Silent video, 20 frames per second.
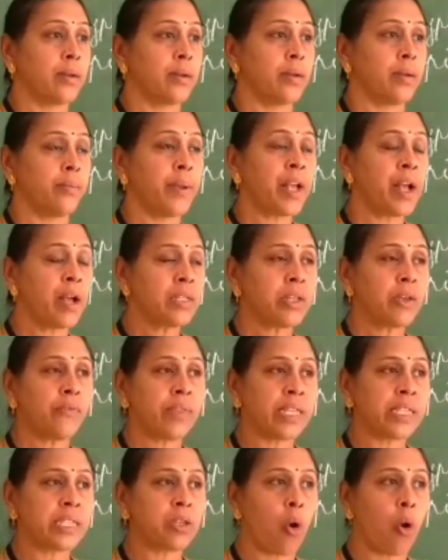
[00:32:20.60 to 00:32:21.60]
because
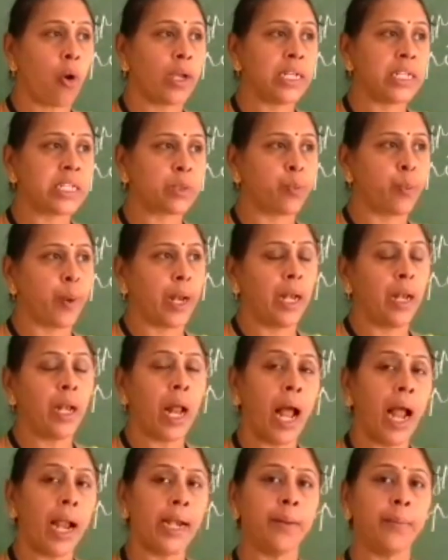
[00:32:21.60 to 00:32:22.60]
of this oil spill,
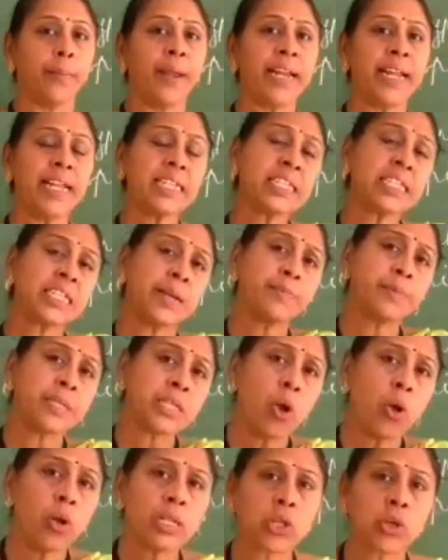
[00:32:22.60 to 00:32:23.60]
and many
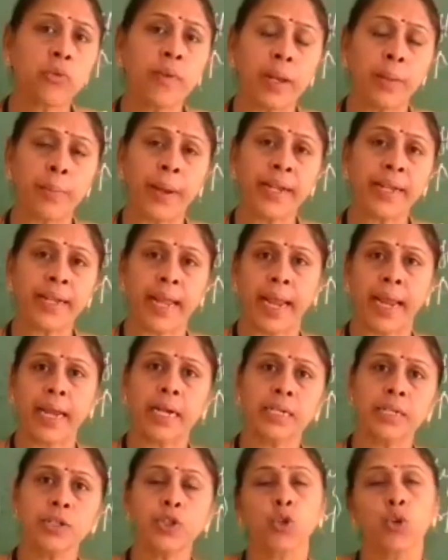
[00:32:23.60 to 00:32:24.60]
steps also will be
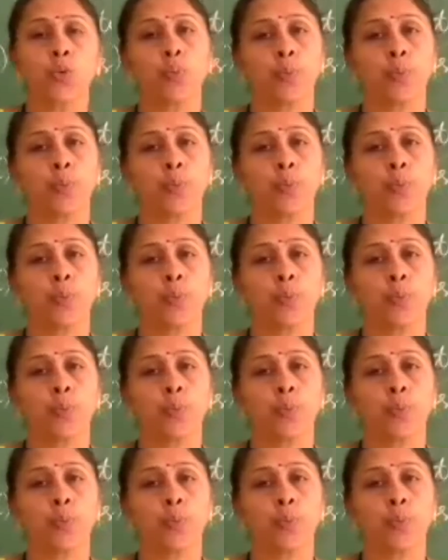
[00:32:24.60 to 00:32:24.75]
taken to